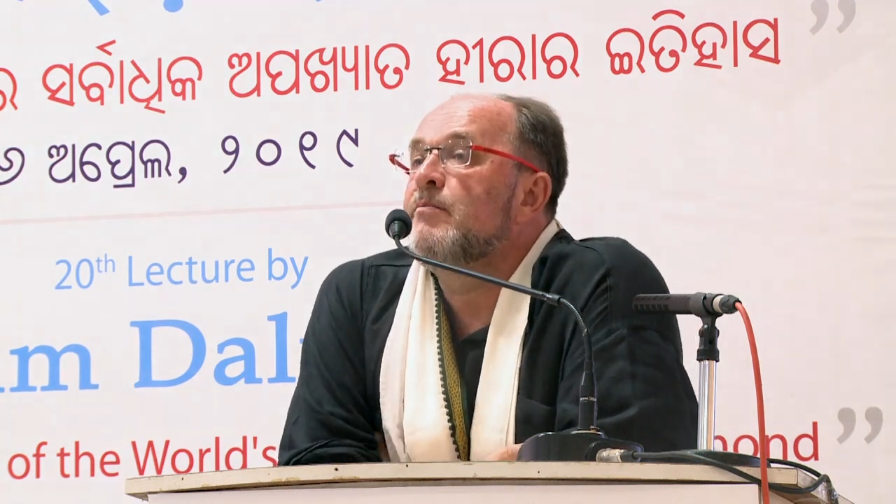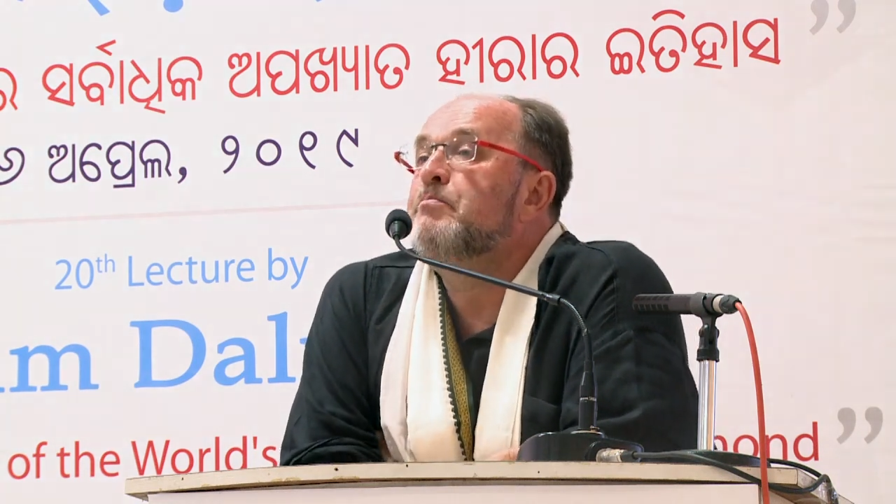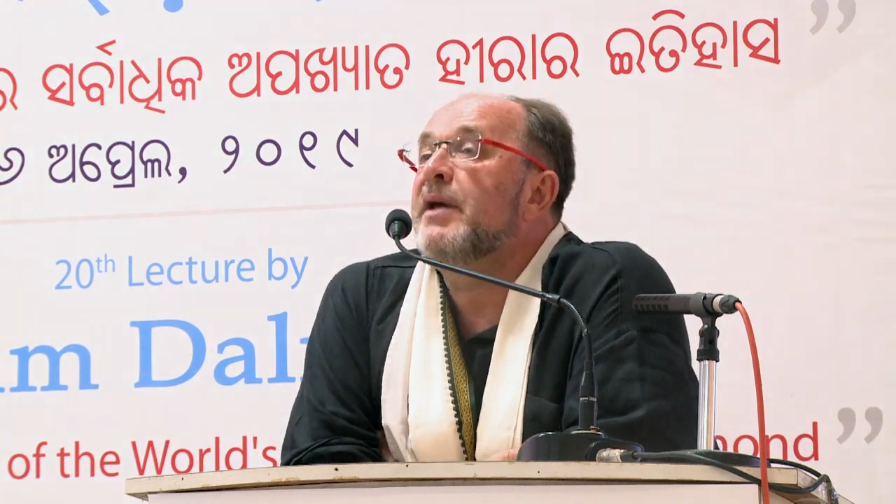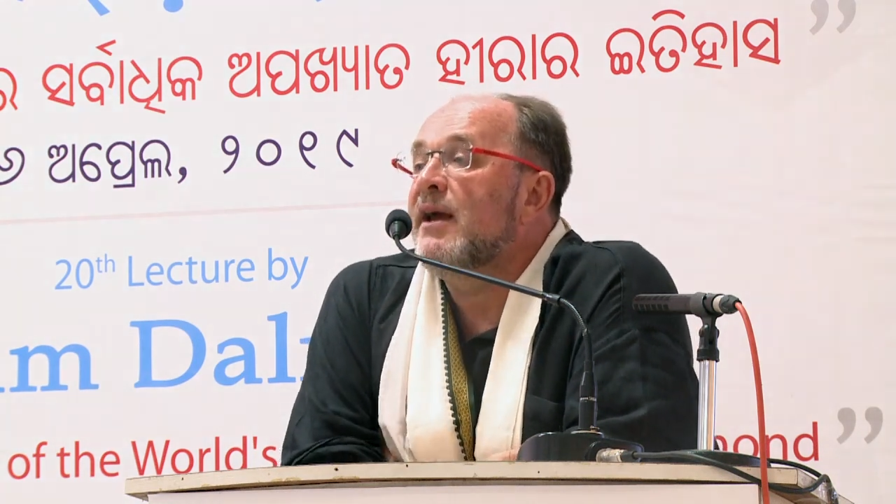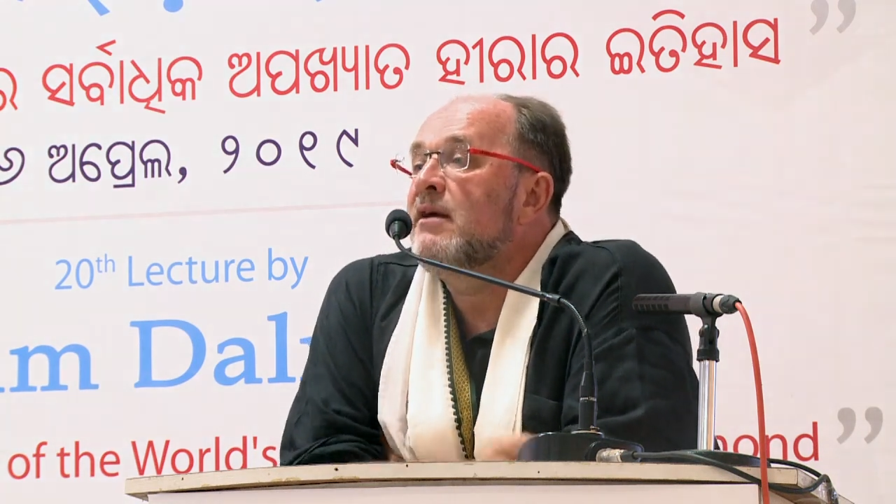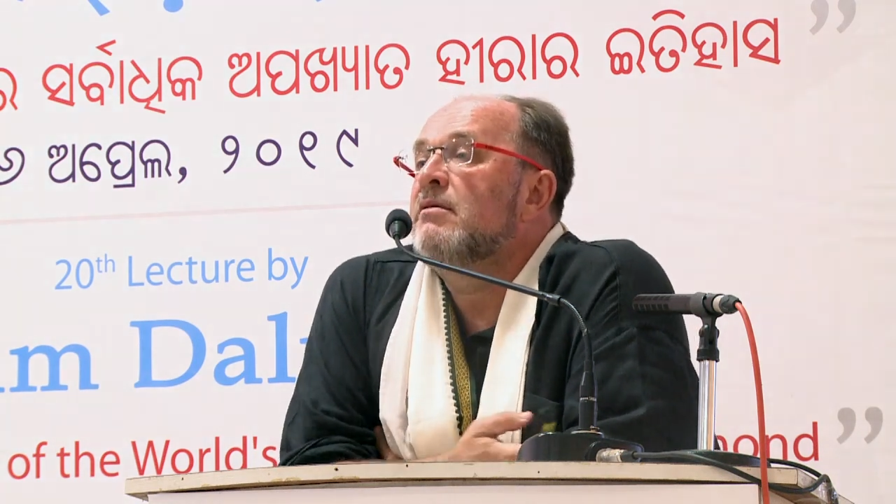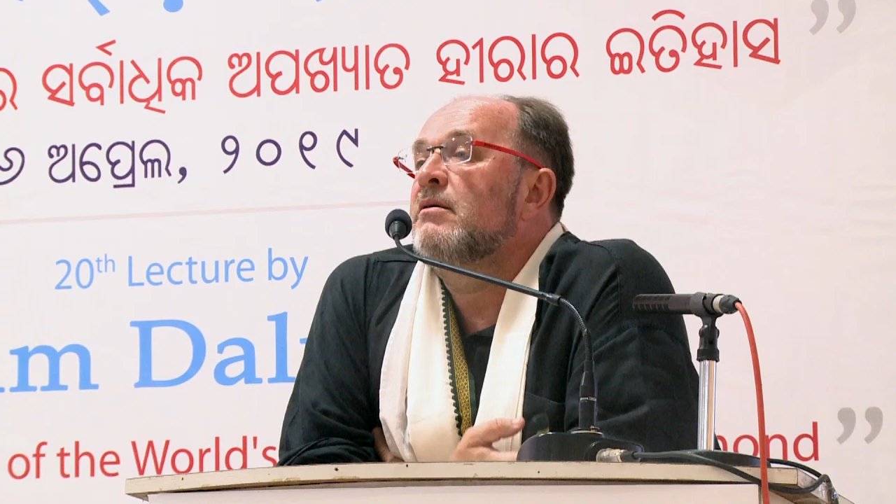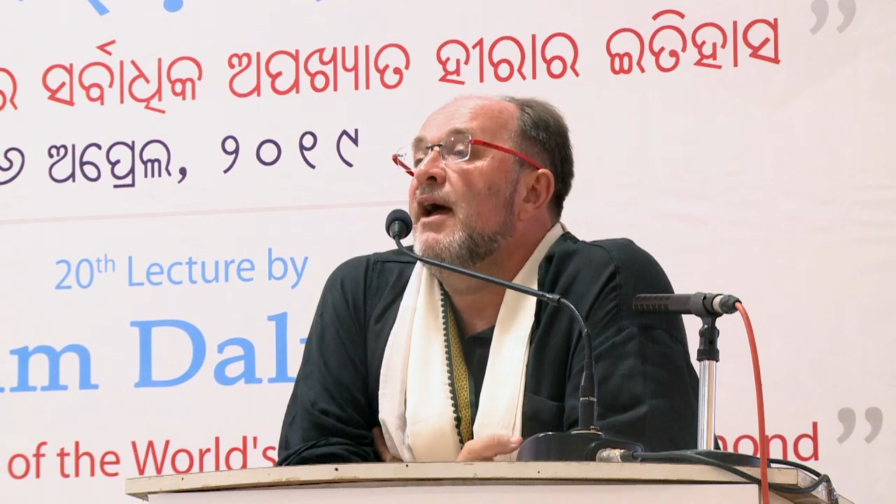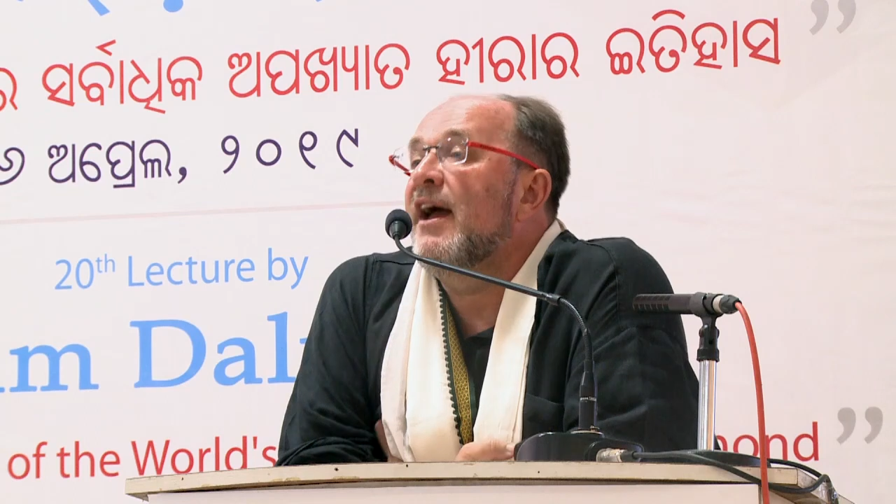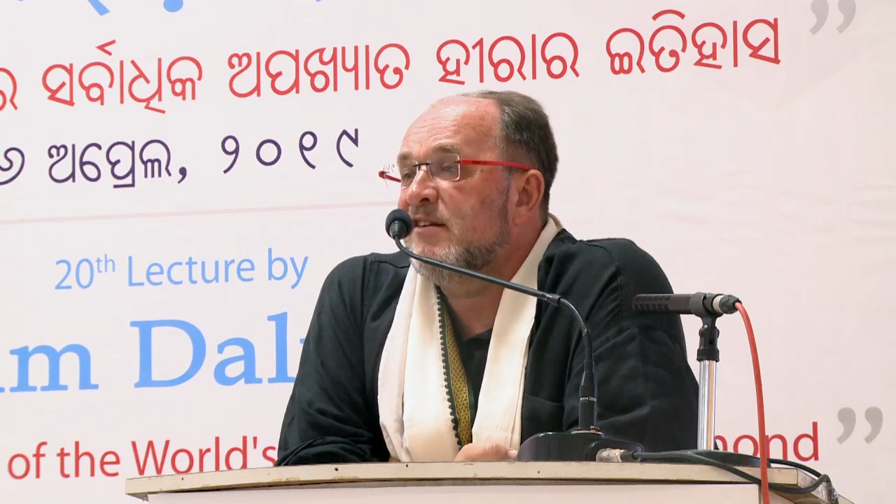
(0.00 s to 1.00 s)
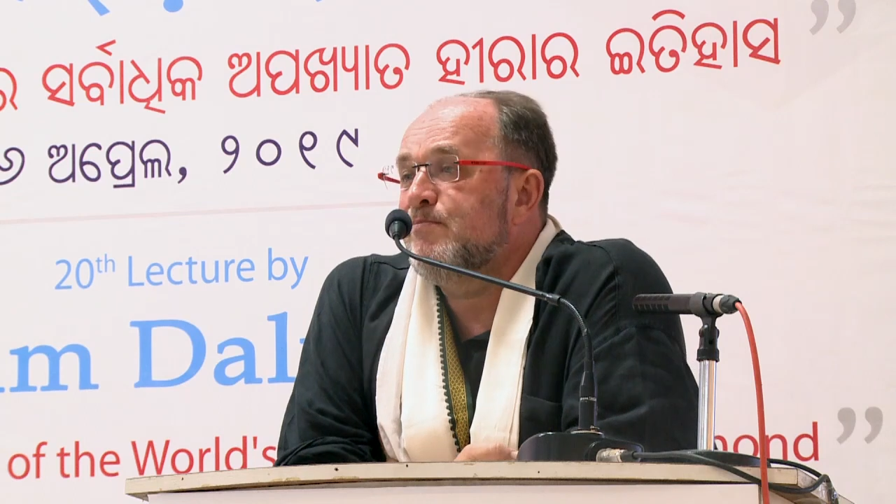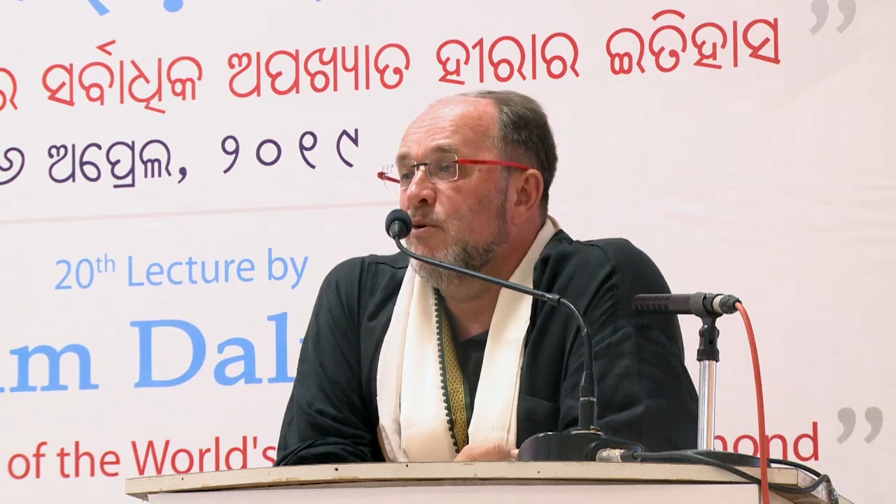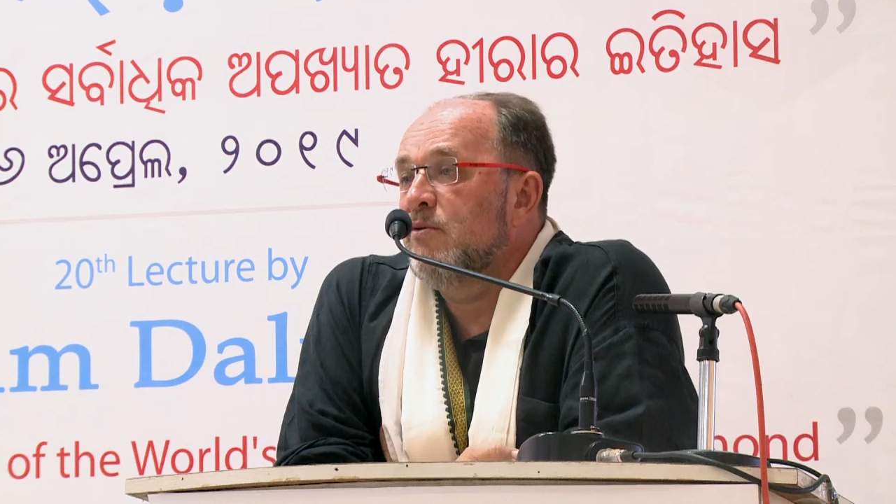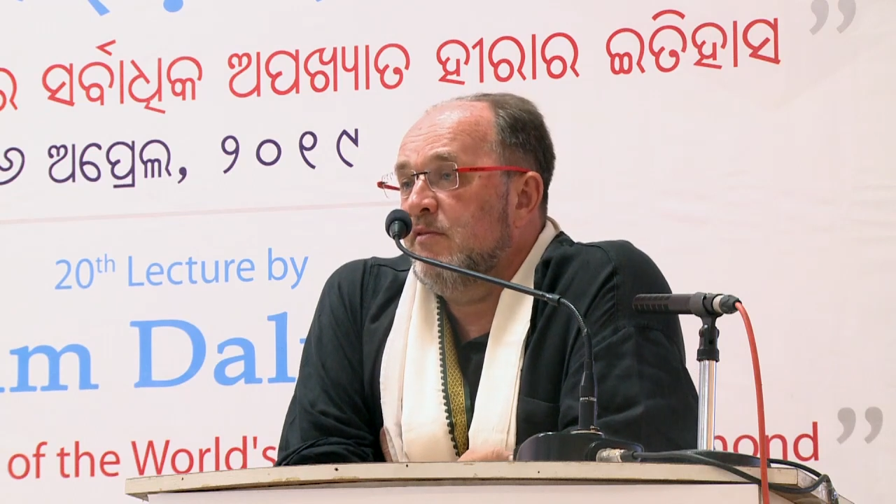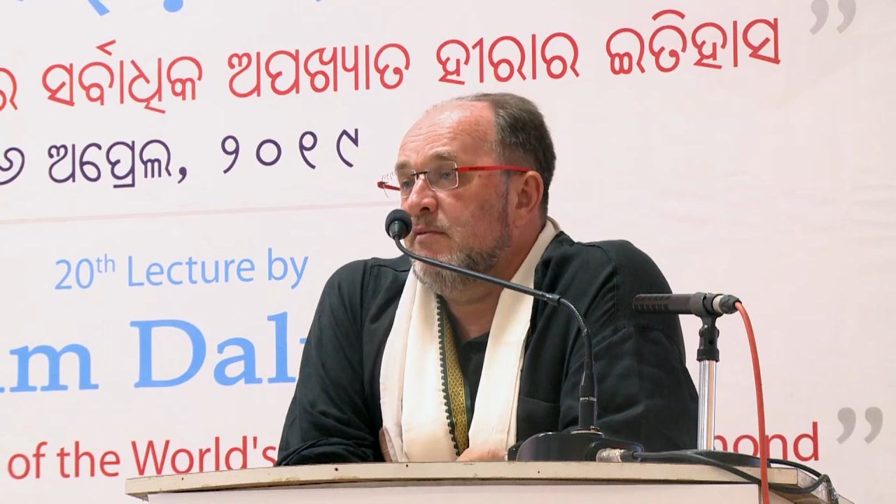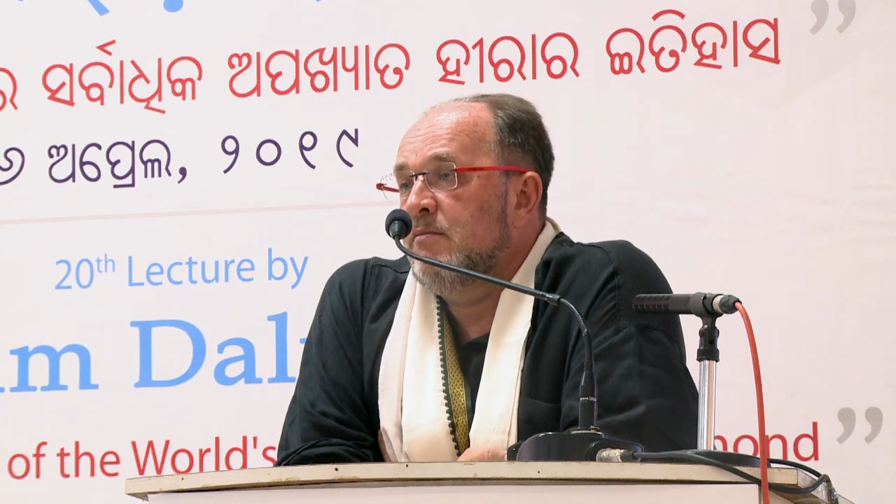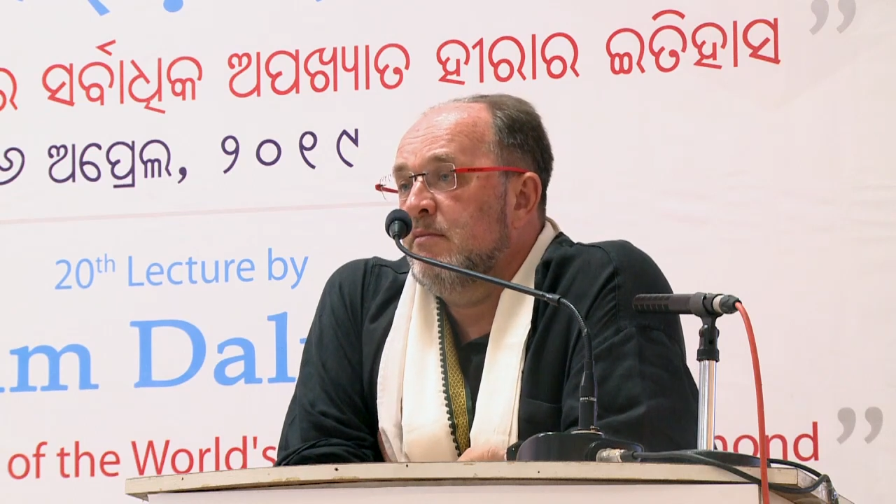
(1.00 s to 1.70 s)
big exports.